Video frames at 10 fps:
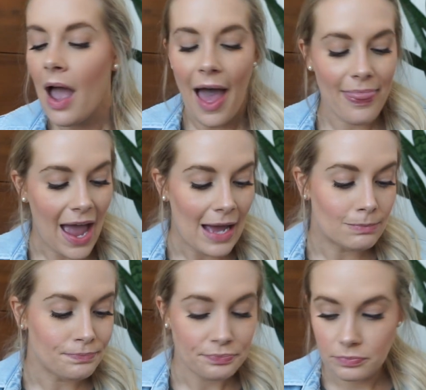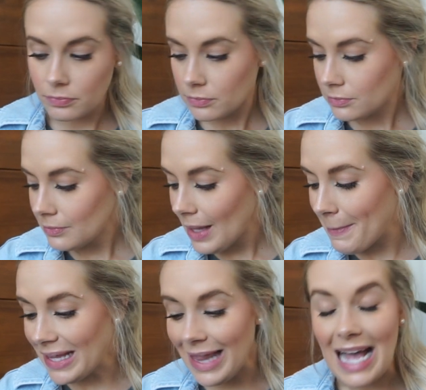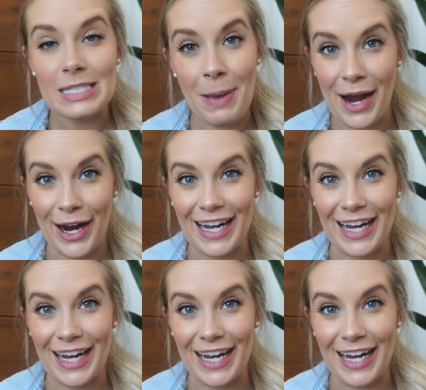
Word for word: And then my last pair